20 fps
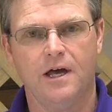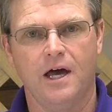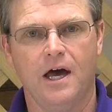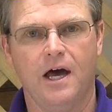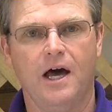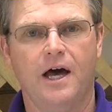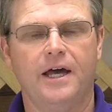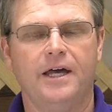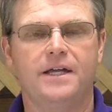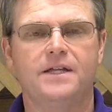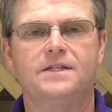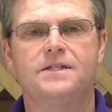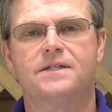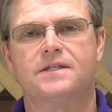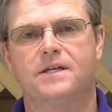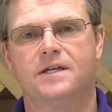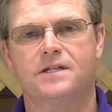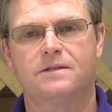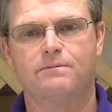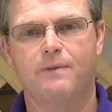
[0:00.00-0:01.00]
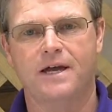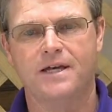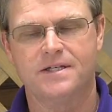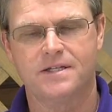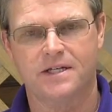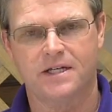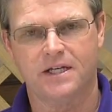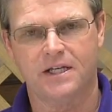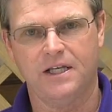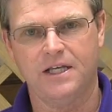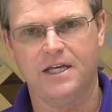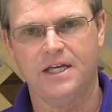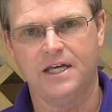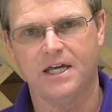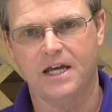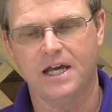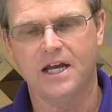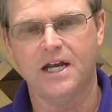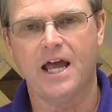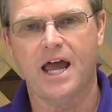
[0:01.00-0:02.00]
Uh, it's, it's basically
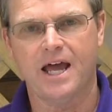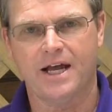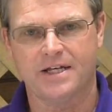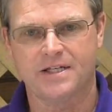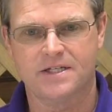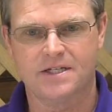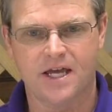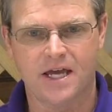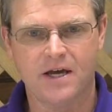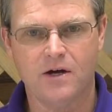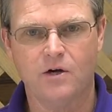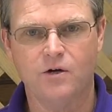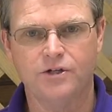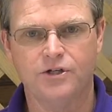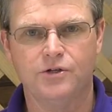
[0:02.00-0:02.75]
in Excel.